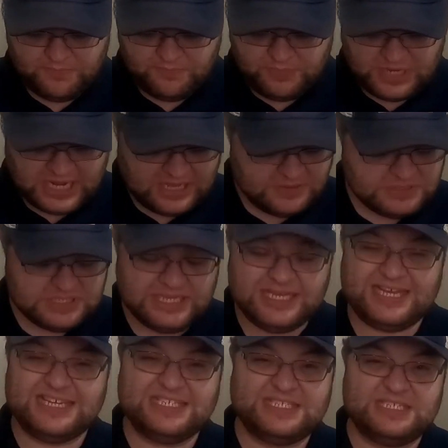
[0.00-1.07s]
But I was
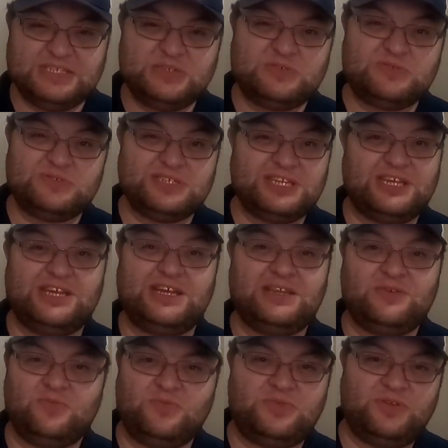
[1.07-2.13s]
like, I still
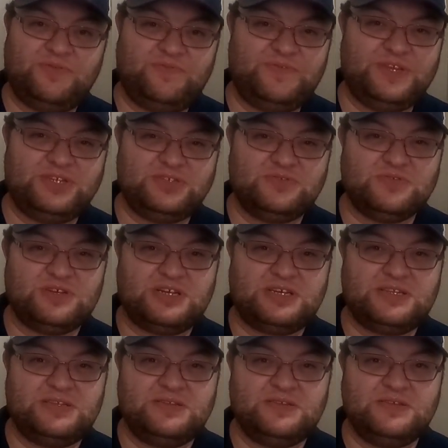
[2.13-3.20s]
kind of want a fishing
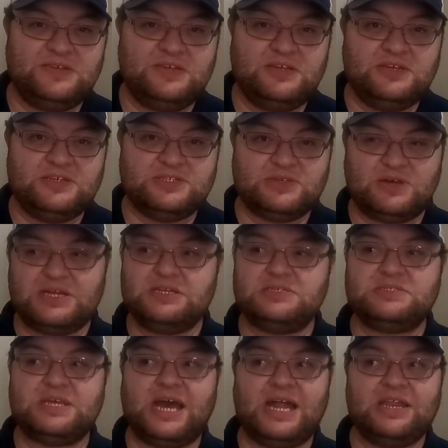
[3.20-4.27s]
rod. So I
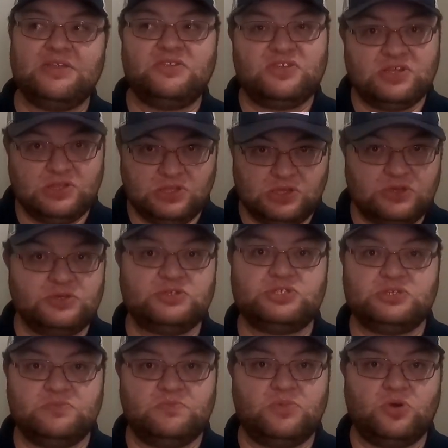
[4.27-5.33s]
decided to look
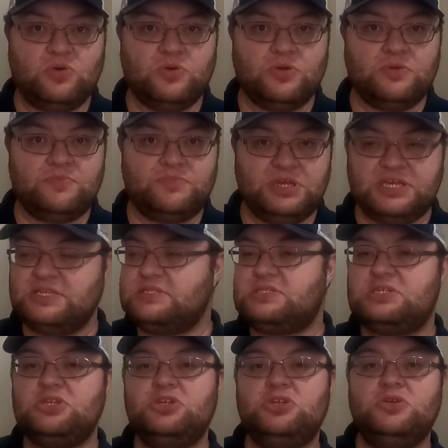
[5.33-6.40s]
some more because
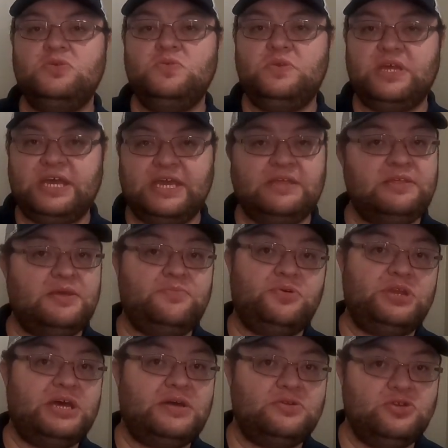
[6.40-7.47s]
it's a new day. They
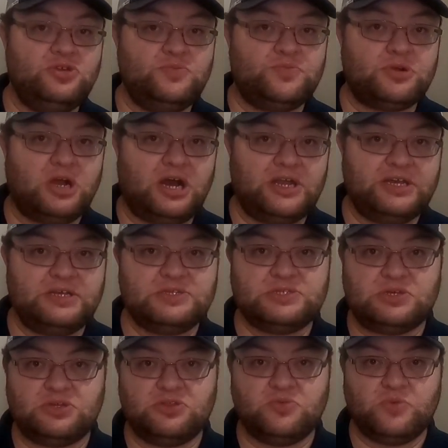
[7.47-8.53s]
put out new
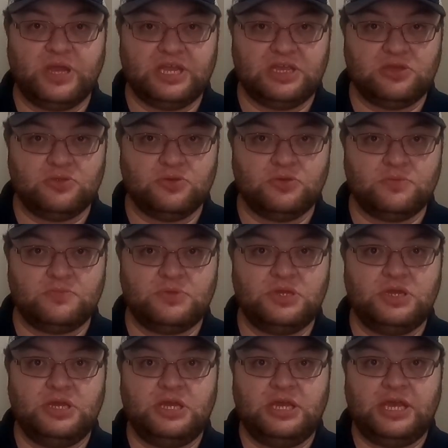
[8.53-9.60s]
products on the regular.
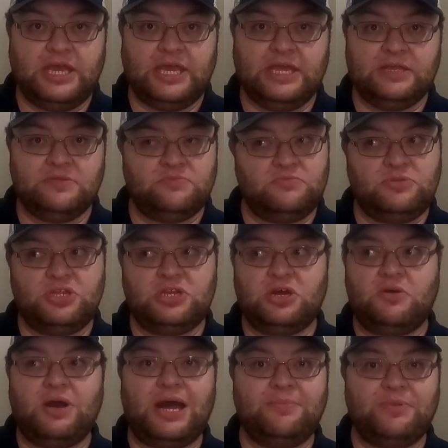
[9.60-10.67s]
And, you
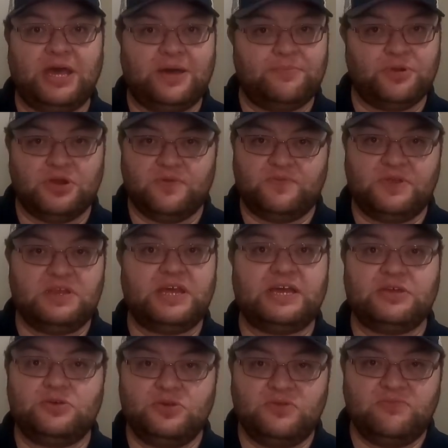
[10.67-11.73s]
know, I'm not perfect.
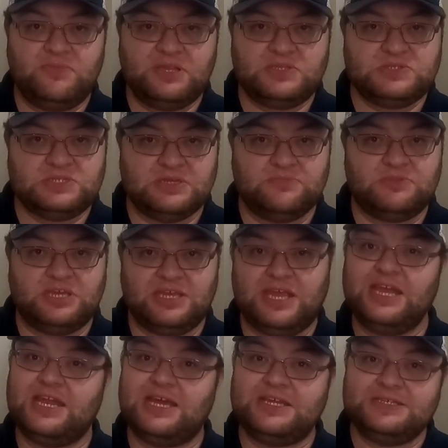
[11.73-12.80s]
I could miss something,
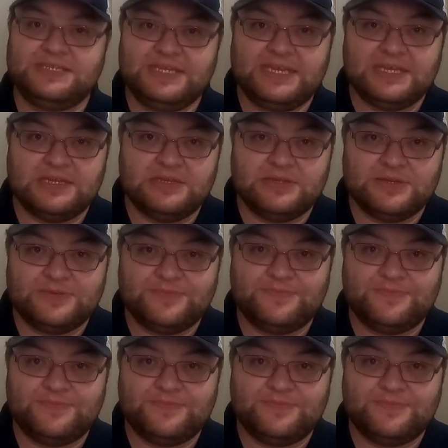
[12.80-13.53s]
and I did.